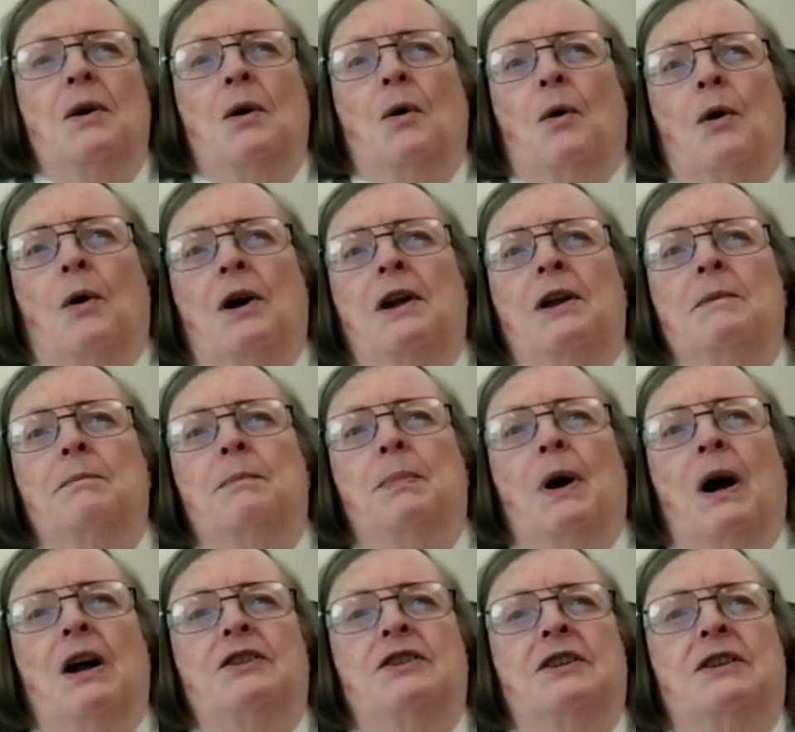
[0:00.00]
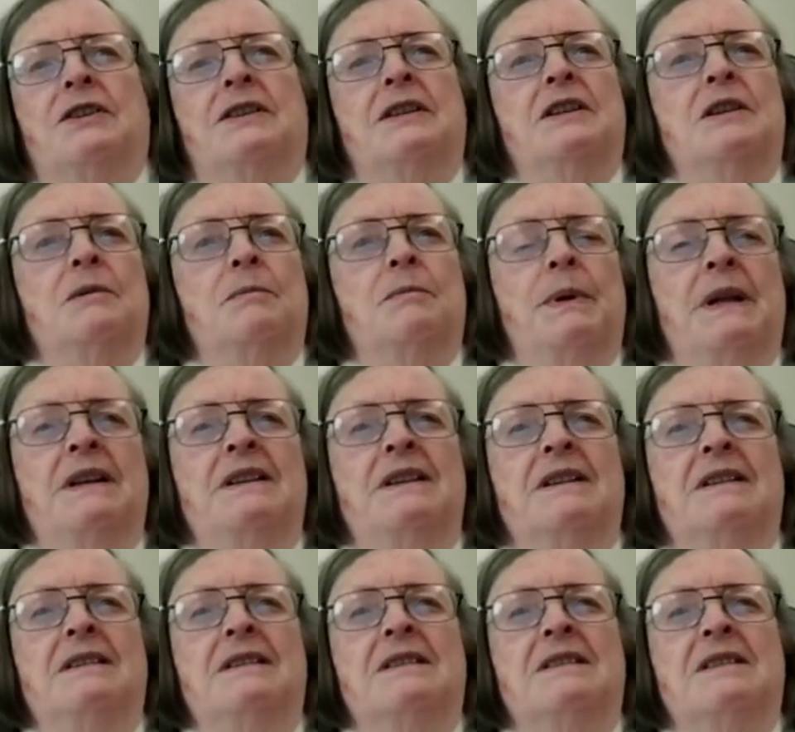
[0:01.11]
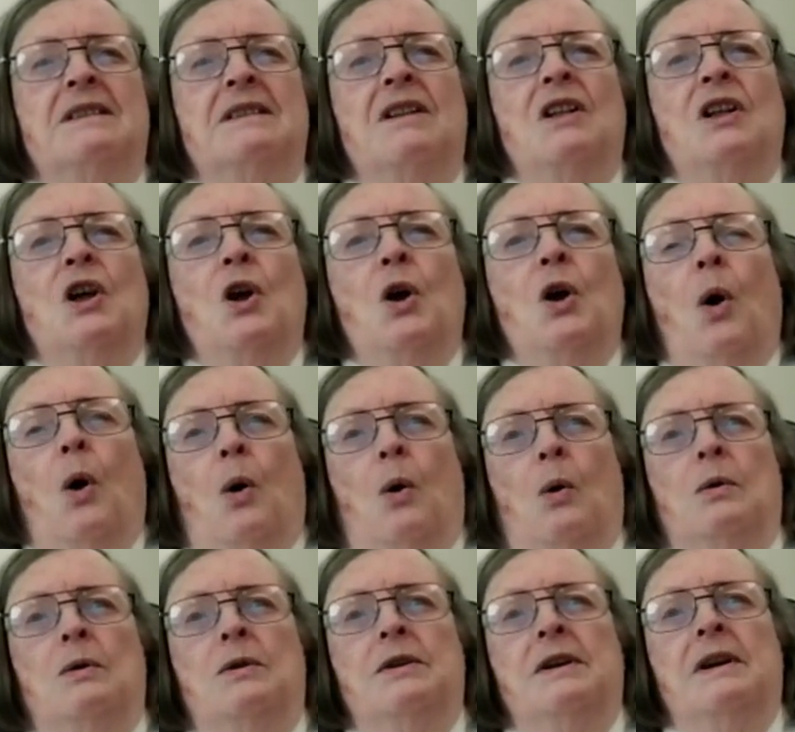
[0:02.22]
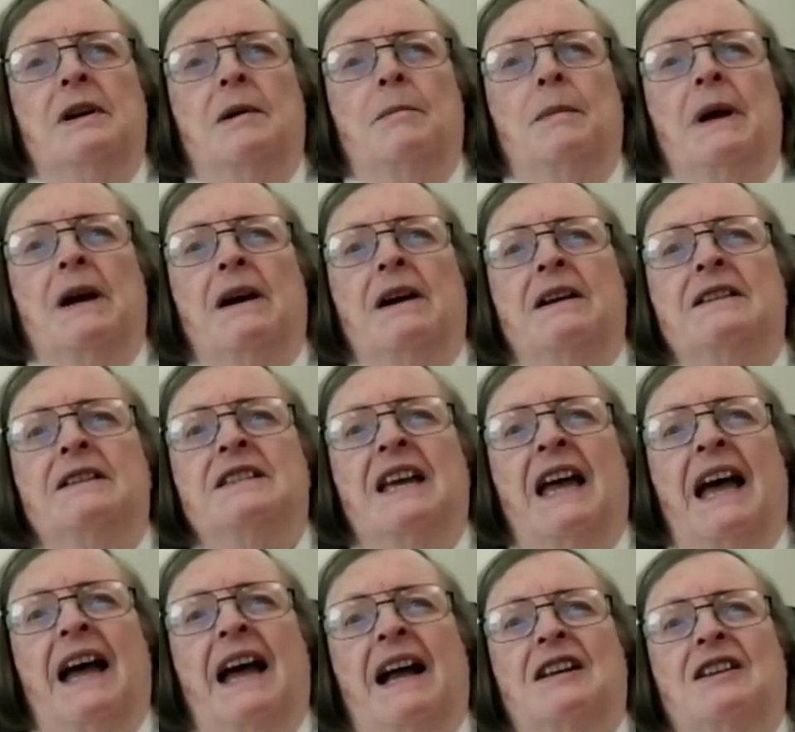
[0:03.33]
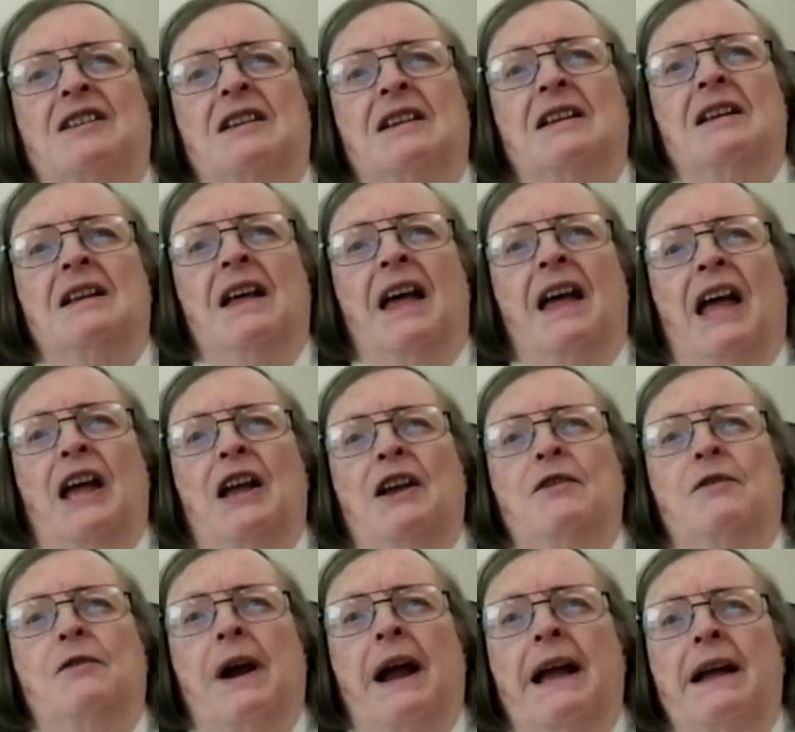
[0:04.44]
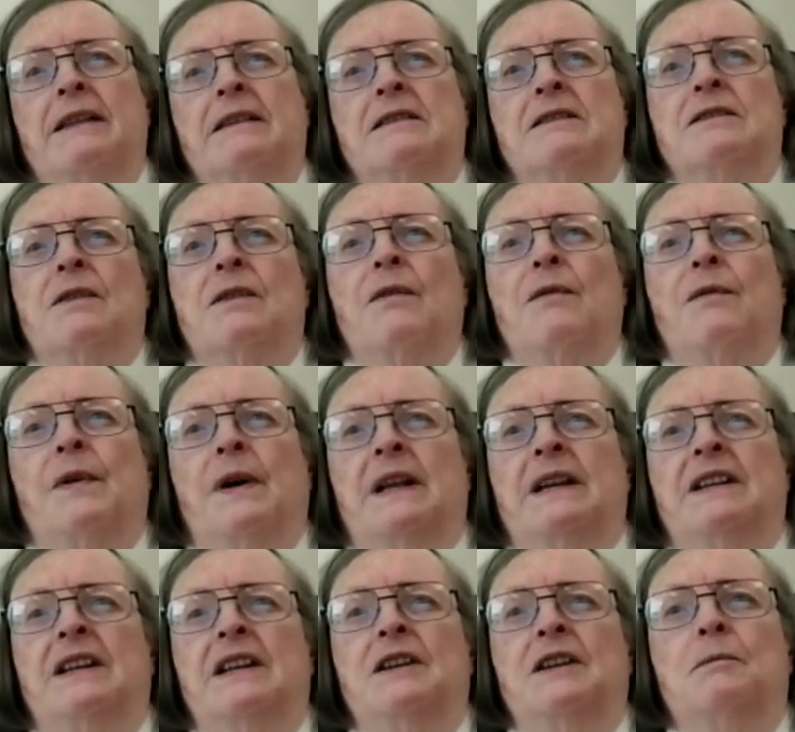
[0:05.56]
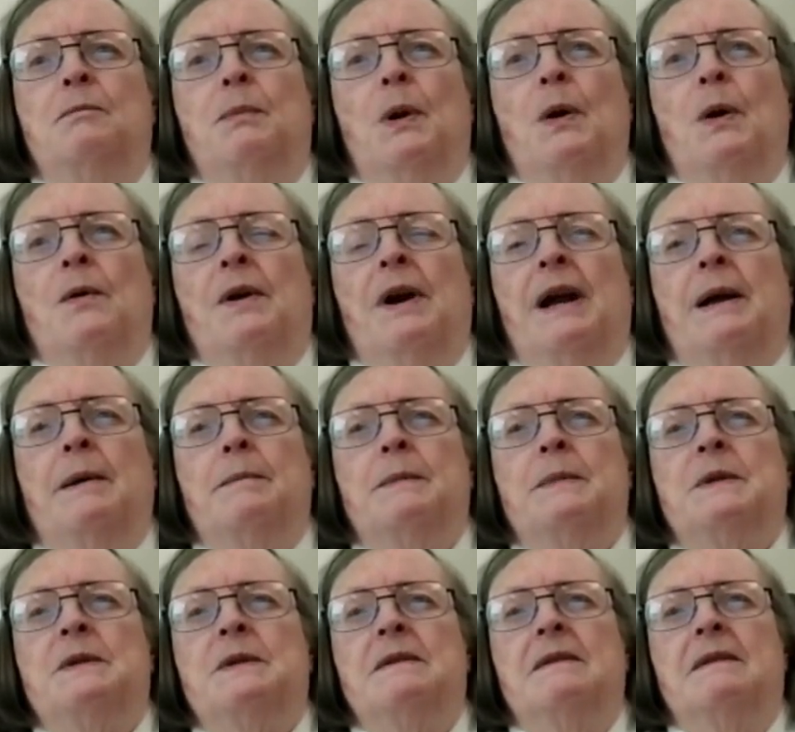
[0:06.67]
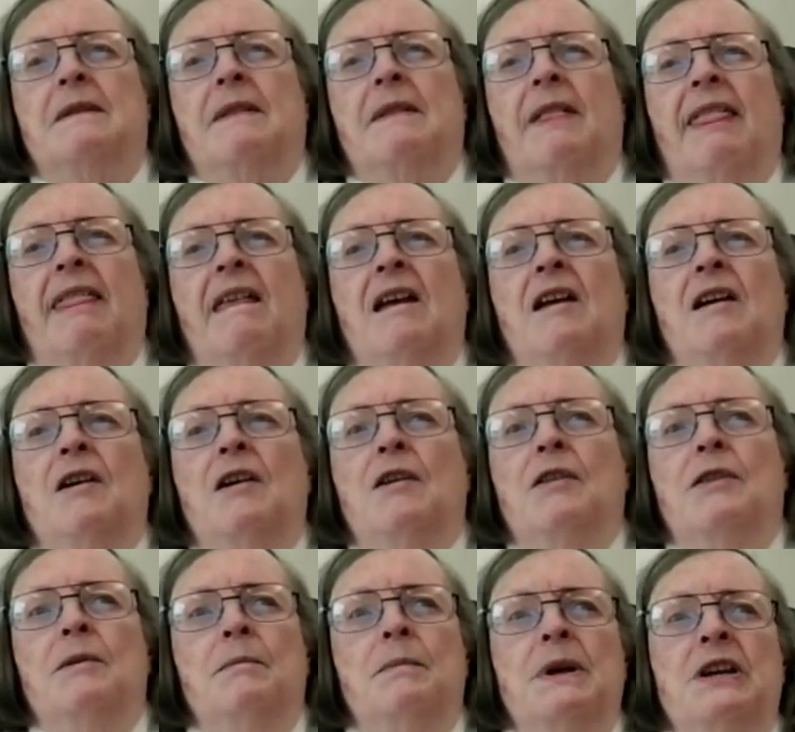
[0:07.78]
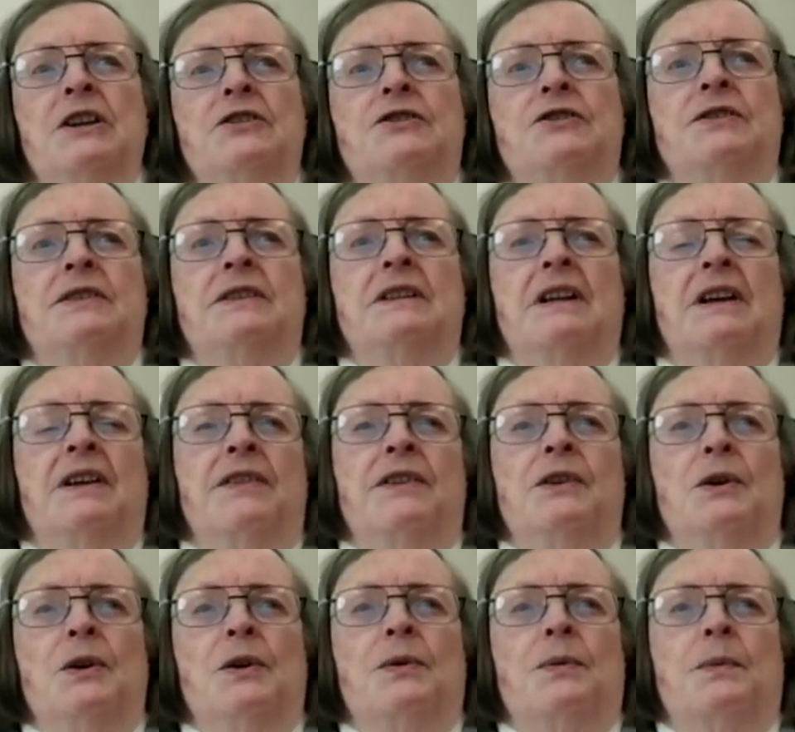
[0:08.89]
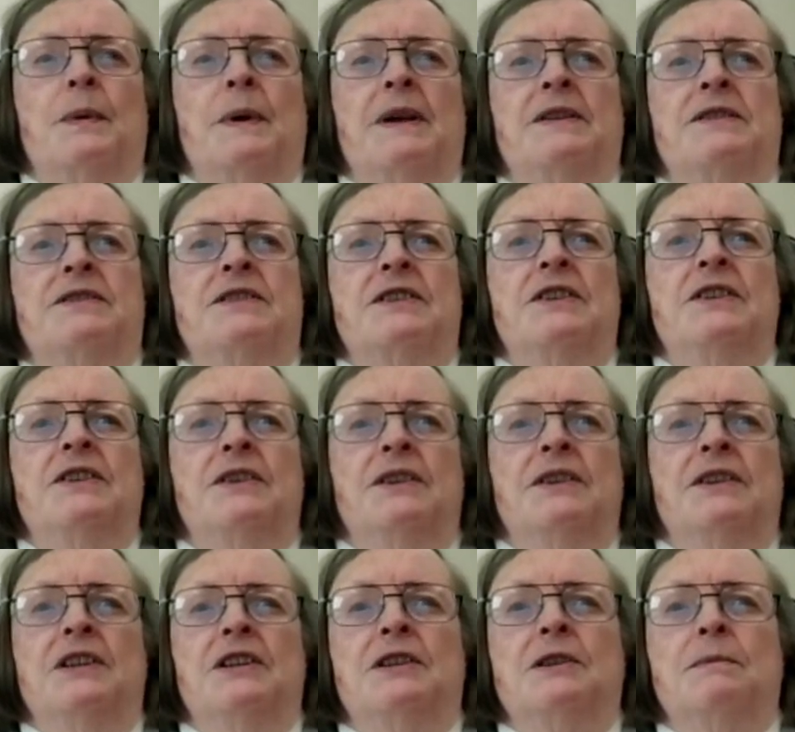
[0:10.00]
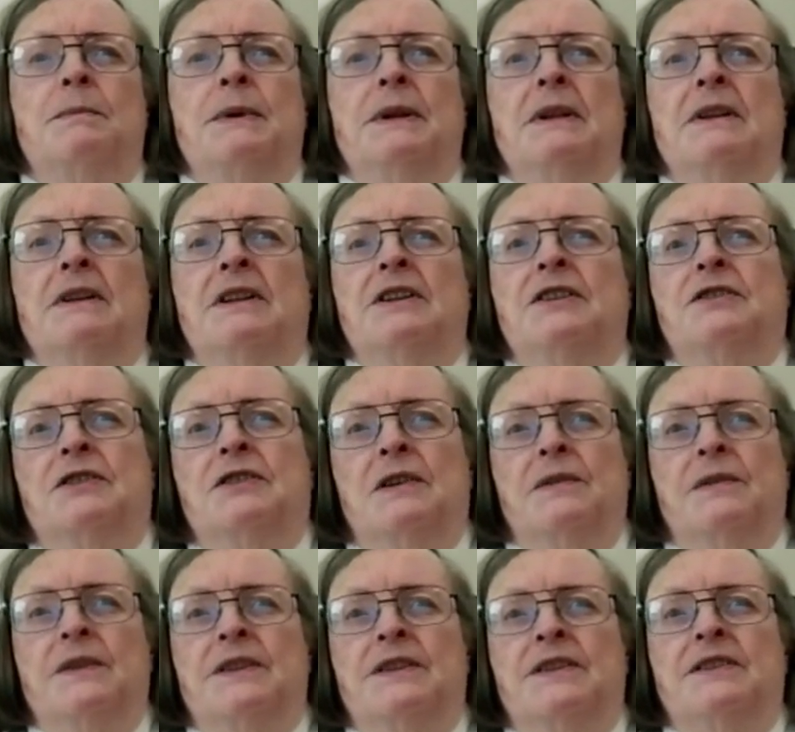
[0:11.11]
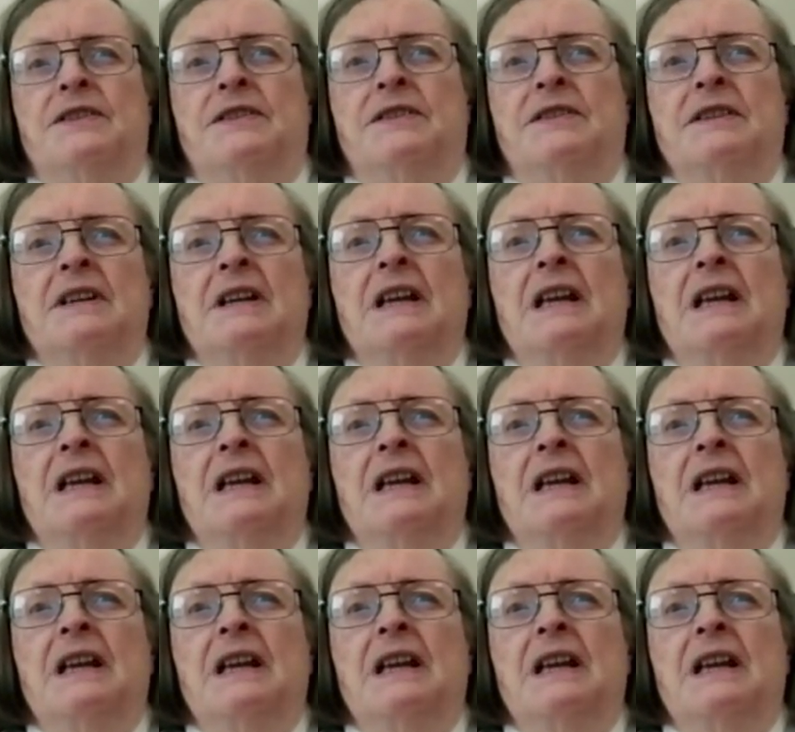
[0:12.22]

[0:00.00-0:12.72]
Oregon Project Independence, Older Americans Act, and grants funded programs. The mission of the Northwest Senior and Disability Services